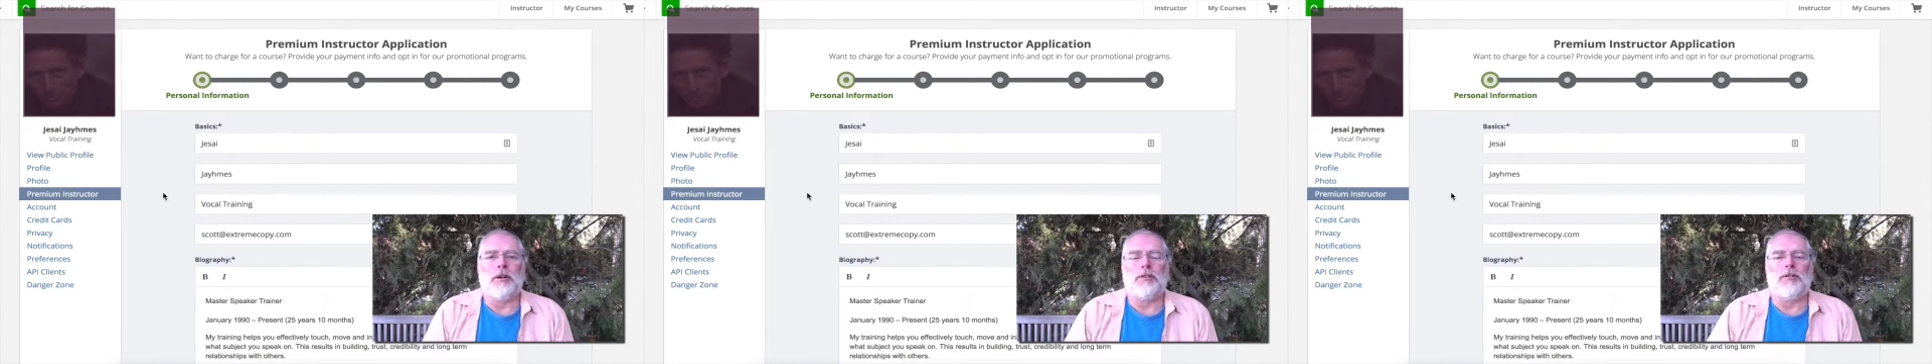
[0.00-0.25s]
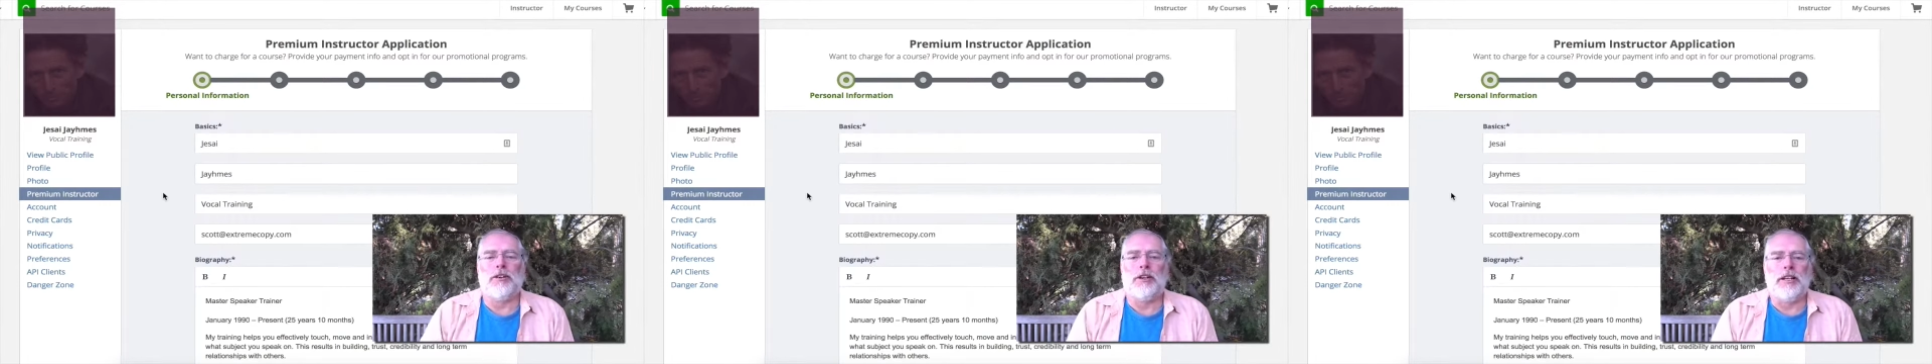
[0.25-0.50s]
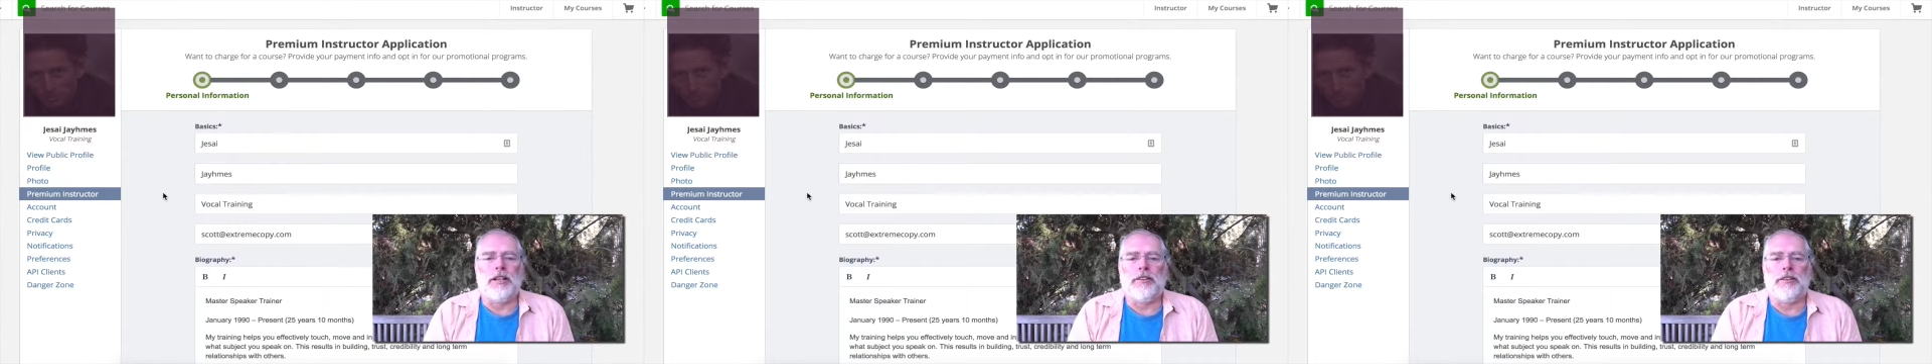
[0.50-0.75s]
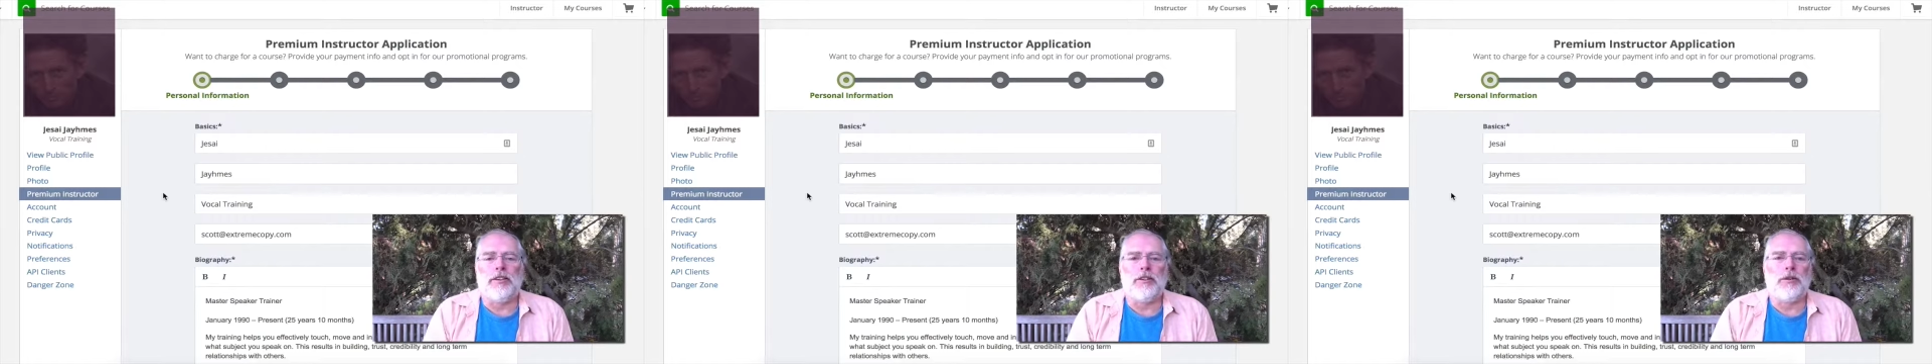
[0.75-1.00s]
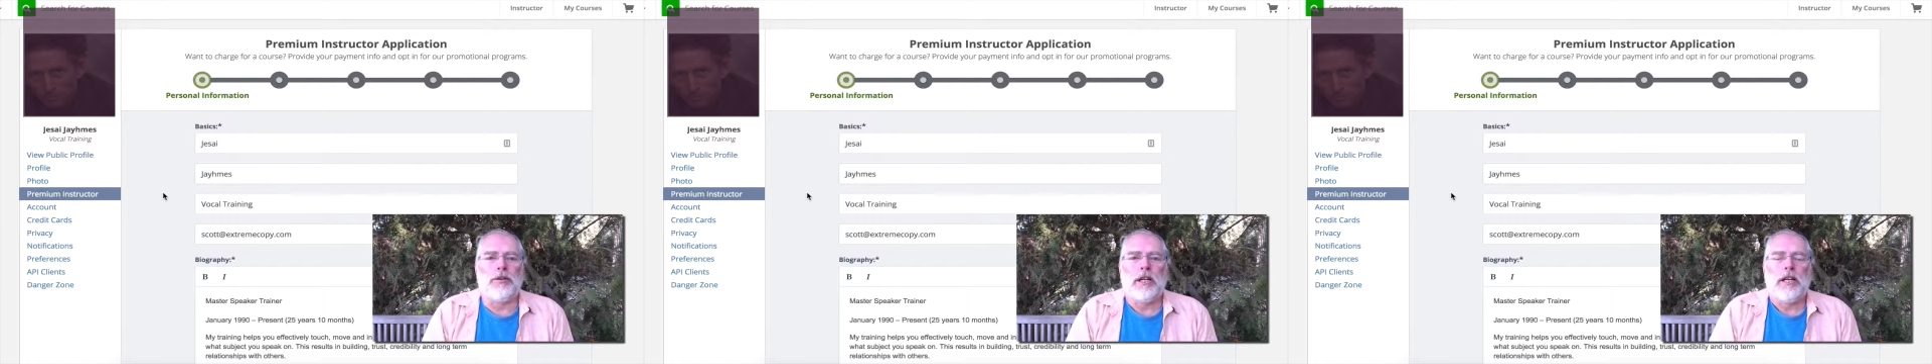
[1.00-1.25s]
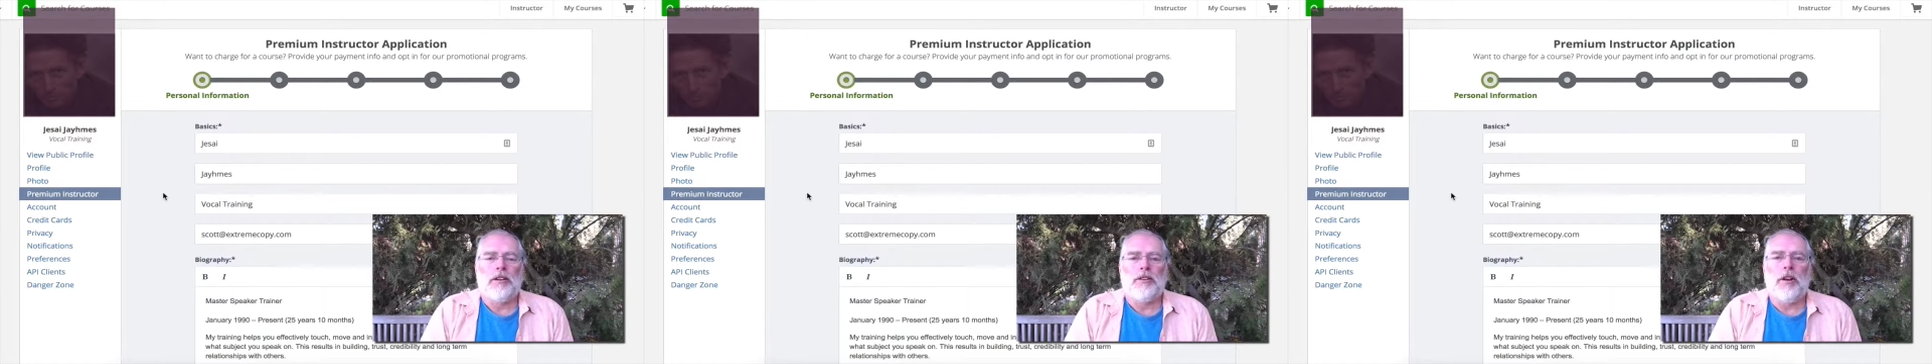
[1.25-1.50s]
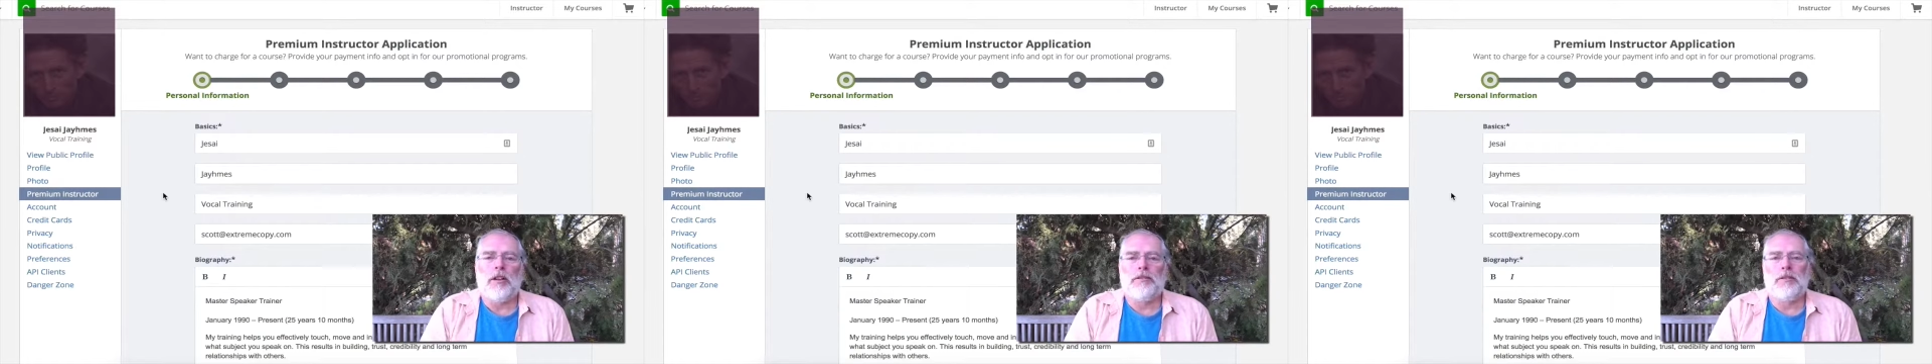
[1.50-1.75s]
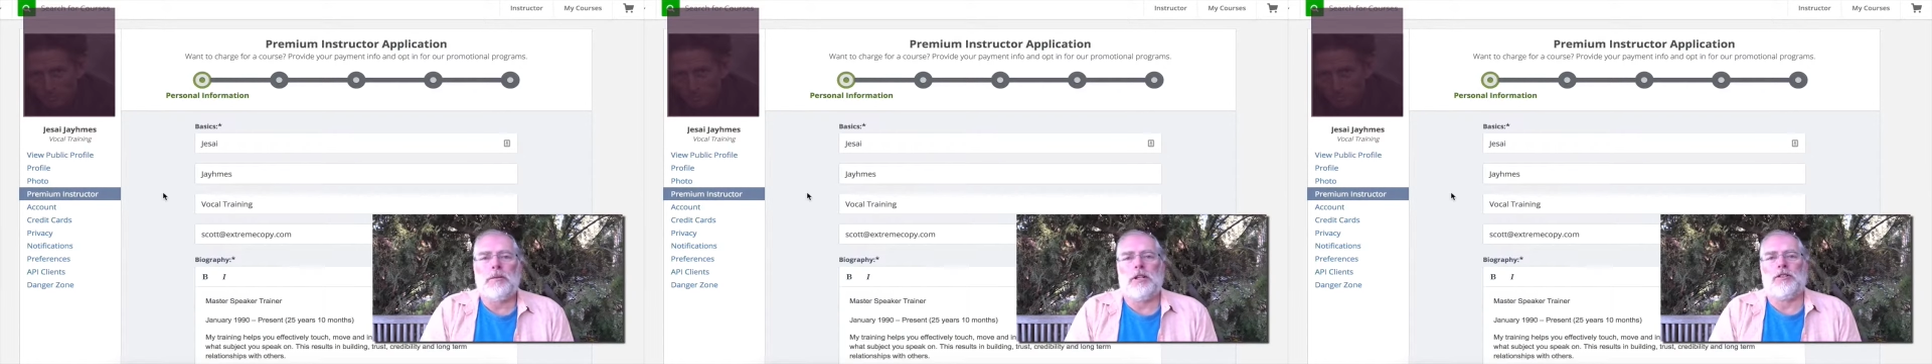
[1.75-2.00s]
It's very easy to do. It's all
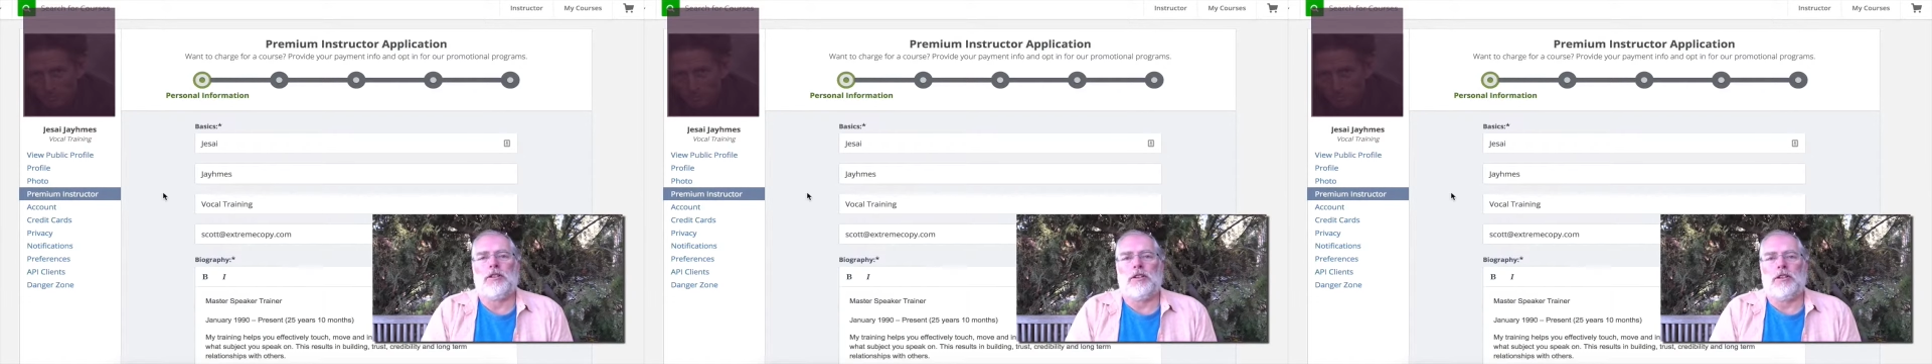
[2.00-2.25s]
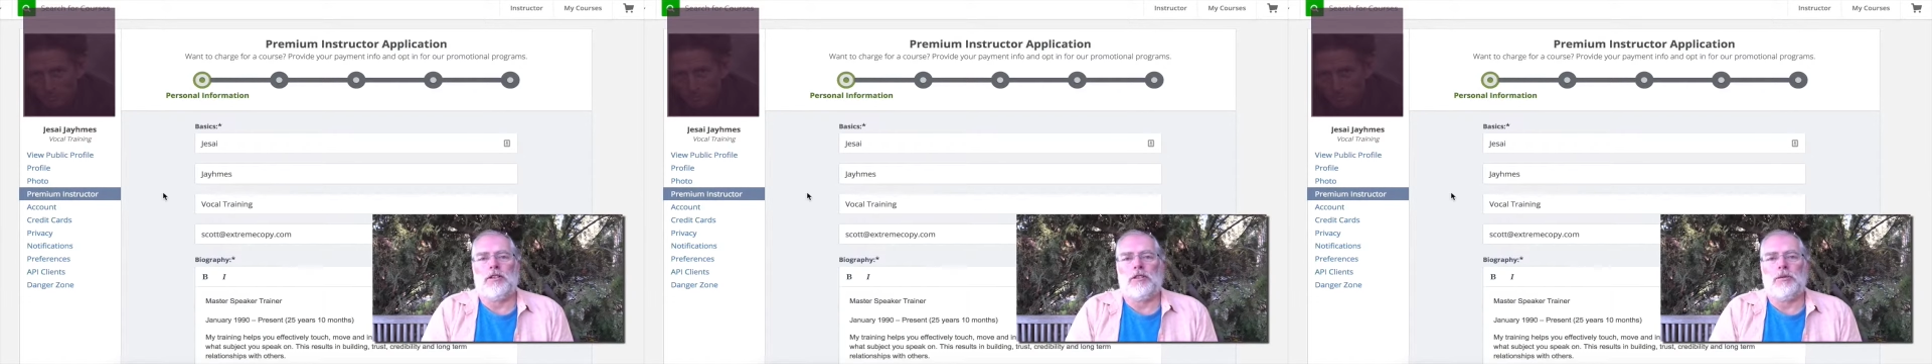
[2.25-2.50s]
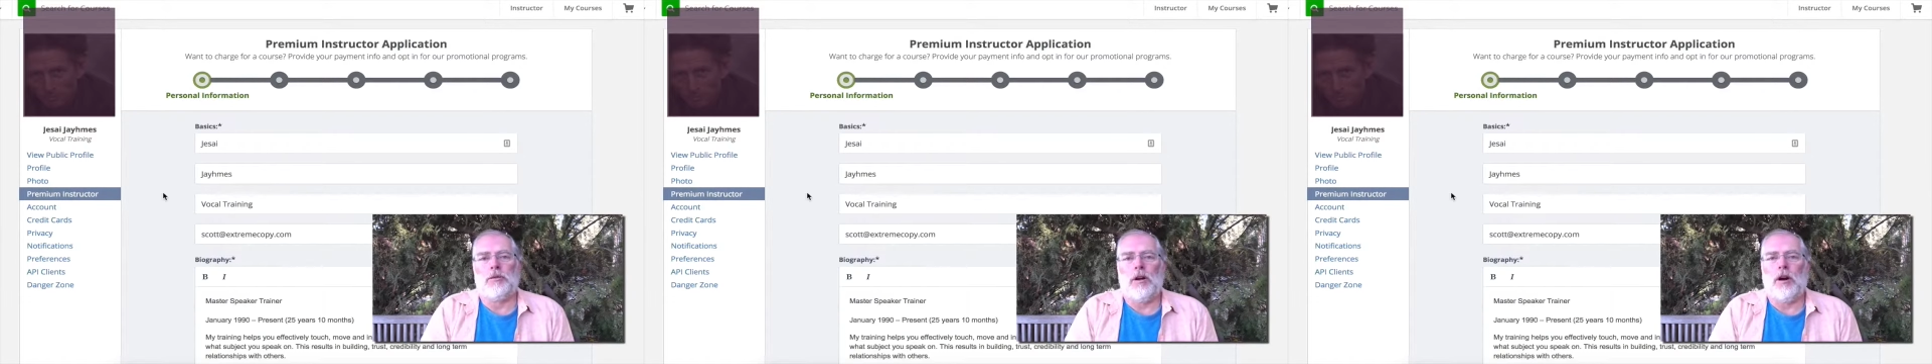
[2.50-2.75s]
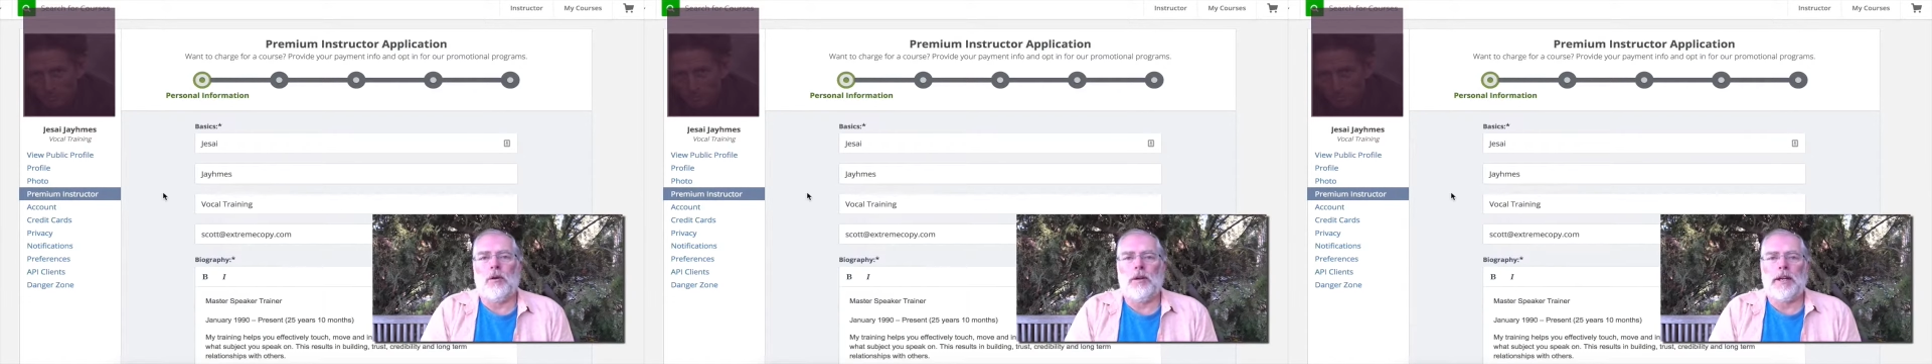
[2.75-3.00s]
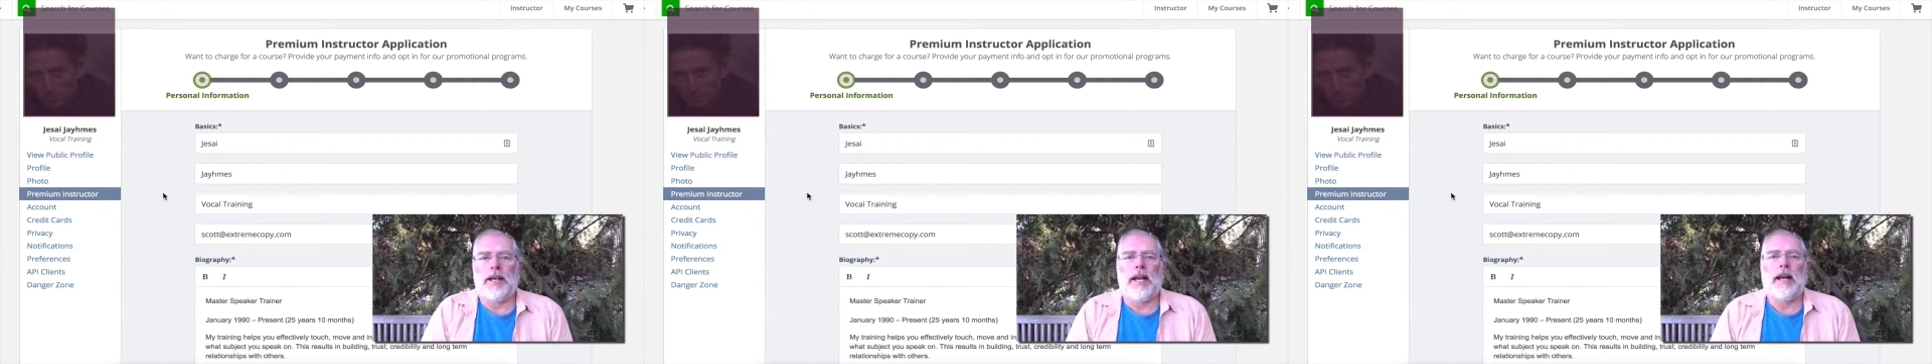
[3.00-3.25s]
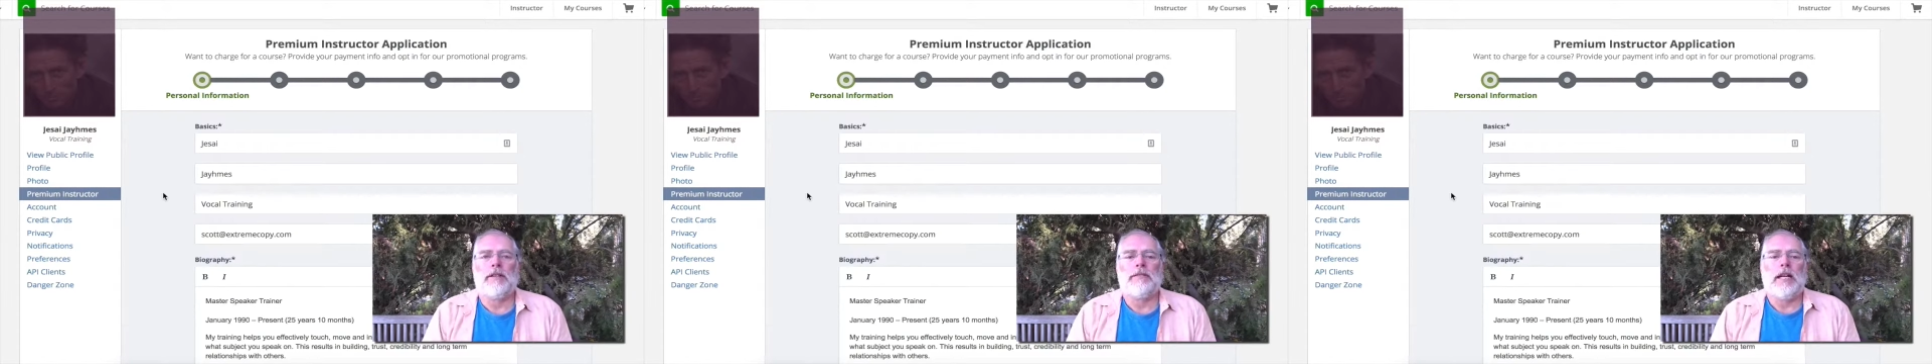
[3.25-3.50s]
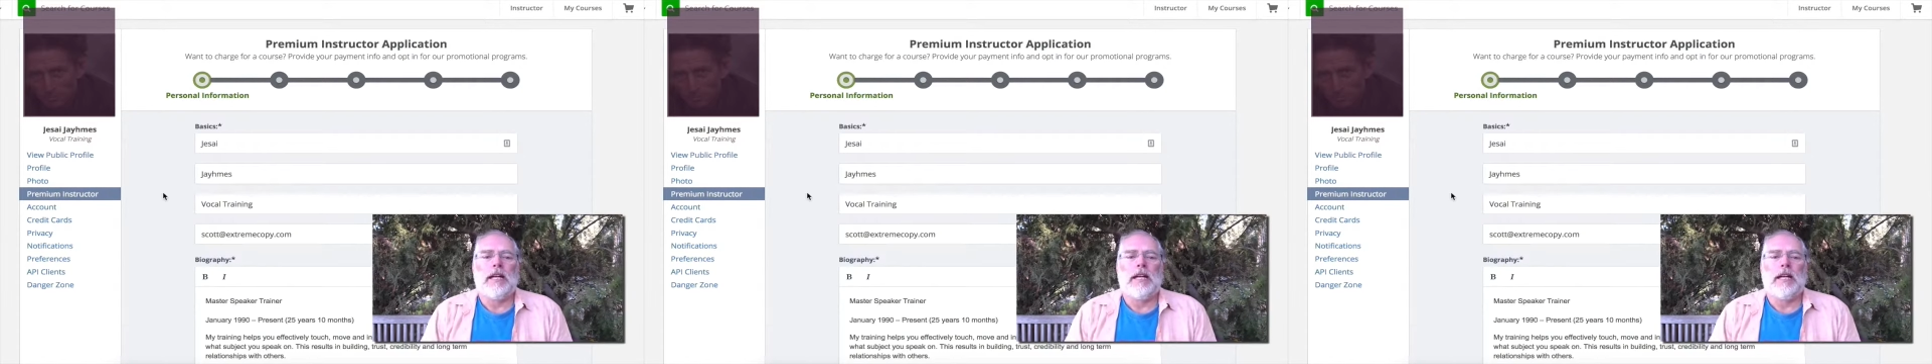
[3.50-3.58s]
information that you already have.